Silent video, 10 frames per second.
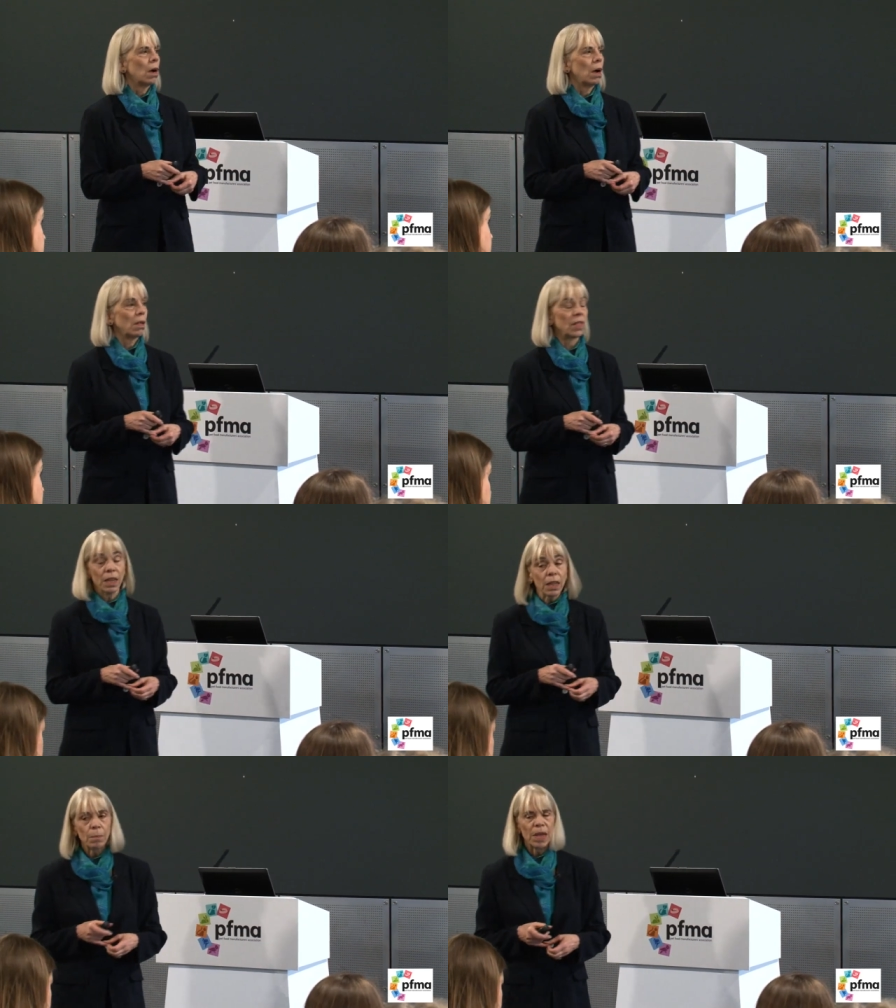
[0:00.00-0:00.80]
uh, the
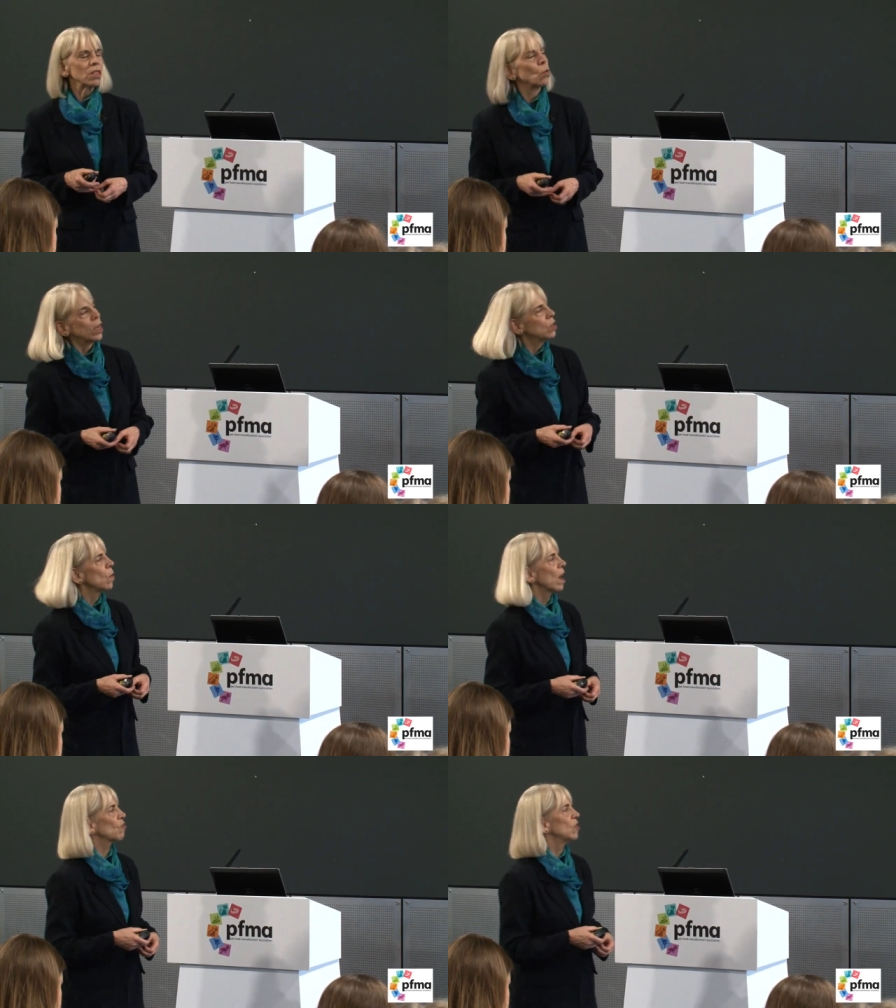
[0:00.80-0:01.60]
little bit that we do
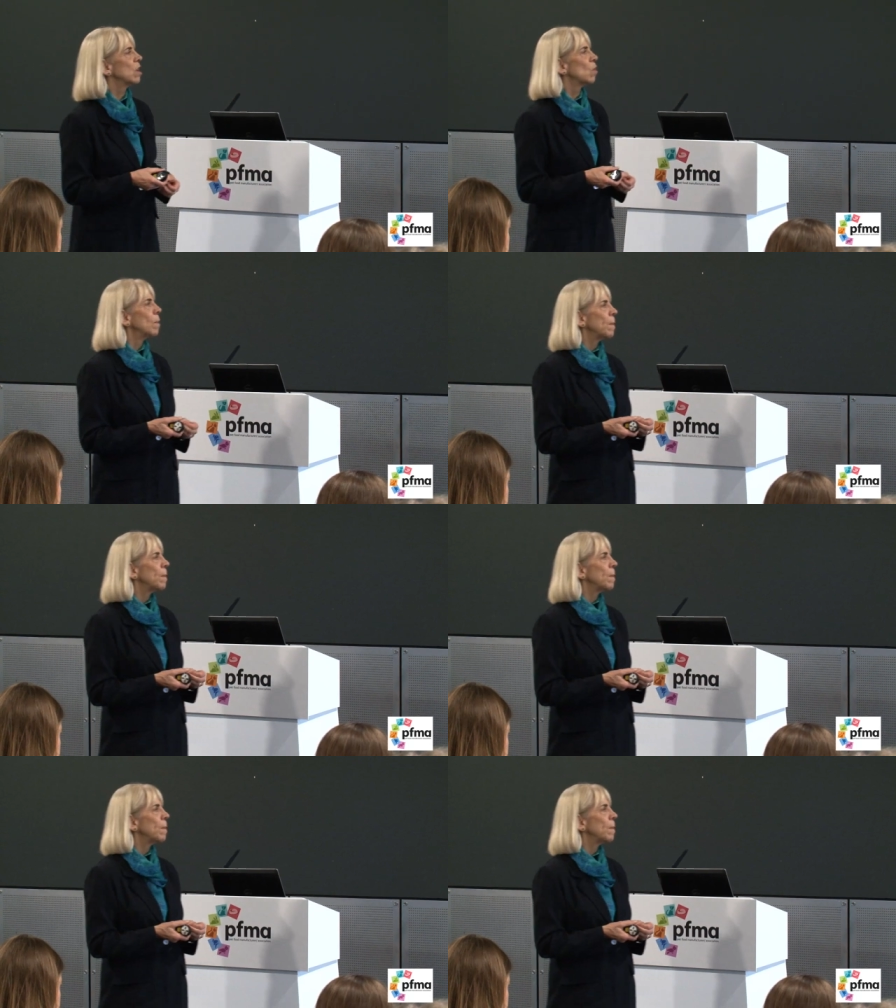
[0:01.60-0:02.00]
actually know in